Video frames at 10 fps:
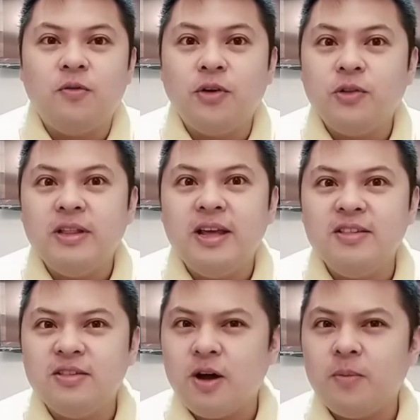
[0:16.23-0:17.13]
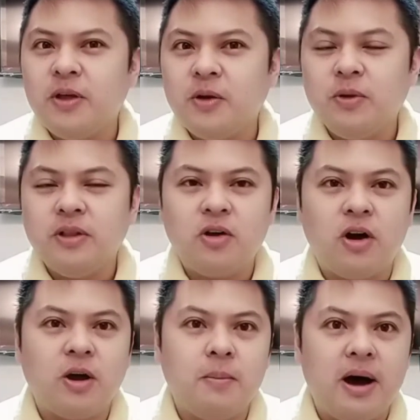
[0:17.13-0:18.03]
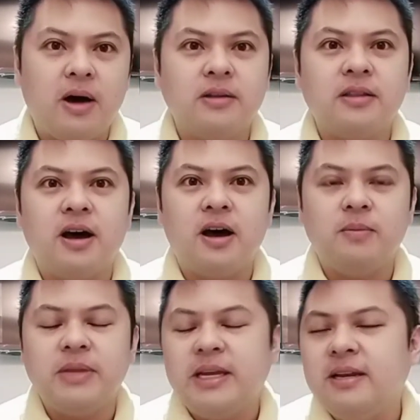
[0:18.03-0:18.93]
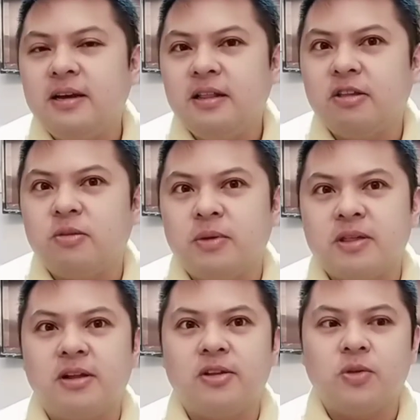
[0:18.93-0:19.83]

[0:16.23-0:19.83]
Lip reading: For today's topic, we'll talk about illegal dismissal.